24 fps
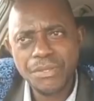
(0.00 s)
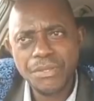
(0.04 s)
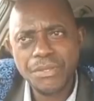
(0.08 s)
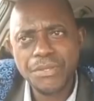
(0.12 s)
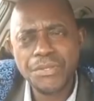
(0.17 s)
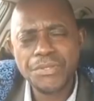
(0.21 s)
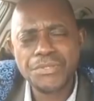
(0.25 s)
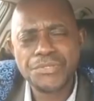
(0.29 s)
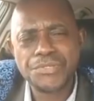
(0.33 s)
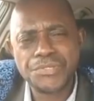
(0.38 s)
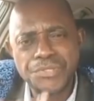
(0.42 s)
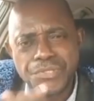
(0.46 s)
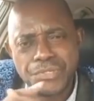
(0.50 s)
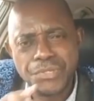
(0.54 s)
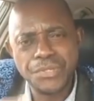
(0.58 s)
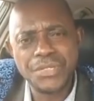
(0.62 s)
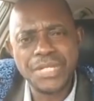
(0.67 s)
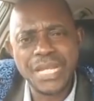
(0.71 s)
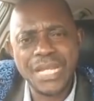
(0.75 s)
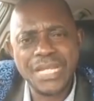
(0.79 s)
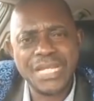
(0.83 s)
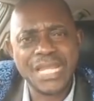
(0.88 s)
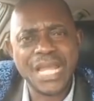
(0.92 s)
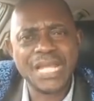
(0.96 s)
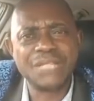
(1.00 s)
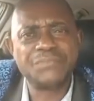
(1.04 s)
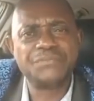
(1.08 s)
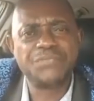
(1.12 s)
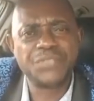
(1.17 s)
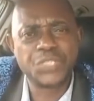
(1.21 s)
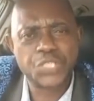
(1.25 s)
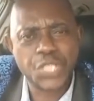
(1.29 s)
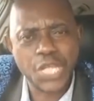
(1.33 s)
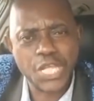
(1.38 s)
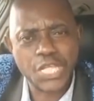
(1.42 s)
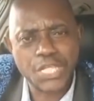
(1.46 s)
so
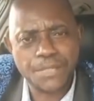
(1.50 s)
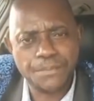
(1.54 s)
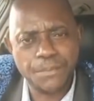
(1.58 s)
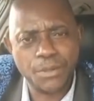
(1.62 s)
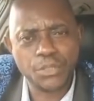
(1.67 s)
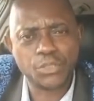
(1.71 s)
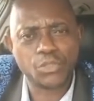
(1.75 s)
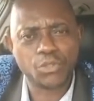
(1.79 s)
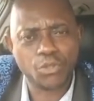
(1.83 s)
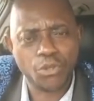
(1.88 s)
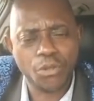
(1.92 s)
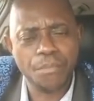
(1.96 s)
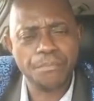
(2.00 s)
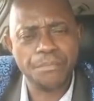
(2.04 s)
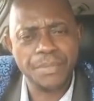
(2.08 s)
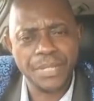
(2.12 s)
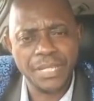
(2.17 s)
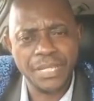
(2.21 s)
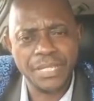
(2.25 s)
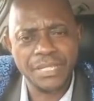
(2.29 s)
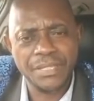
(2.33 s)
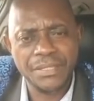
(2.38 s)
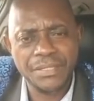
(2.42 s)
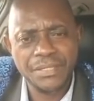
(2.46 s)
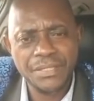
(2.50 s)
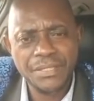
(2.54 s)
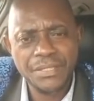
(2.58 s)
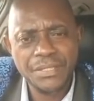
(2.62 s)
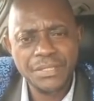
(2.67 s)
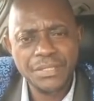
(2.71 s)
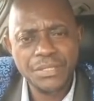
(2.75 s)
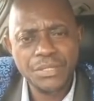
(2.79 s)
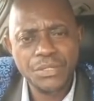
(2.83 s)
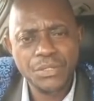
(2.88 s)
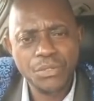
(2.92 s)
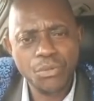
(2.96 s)
that transport company
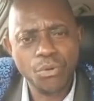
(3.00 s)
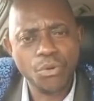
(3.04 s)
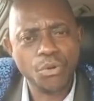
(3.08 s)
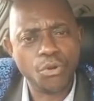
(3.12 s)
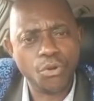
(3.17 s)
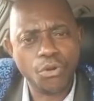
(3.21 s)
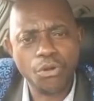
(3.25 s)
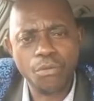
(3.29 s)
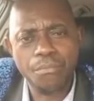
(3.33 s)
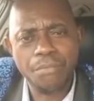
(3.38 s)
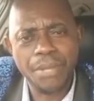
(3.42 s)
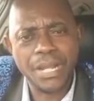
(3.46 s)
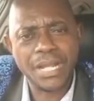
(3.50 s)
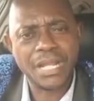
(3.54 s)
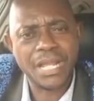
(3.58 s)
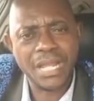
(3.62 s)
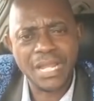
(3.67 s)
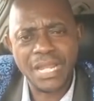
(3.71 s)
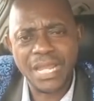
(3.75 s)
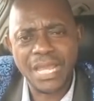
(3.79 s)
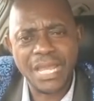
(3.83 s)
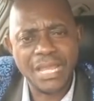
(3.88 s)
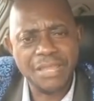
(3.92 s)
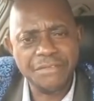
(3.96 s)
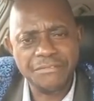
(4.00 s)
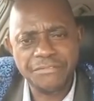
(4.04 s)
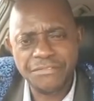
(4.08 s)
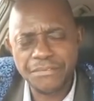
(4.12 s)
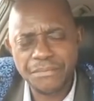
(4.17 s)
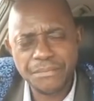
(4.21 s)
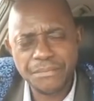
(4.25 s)
will come back alive.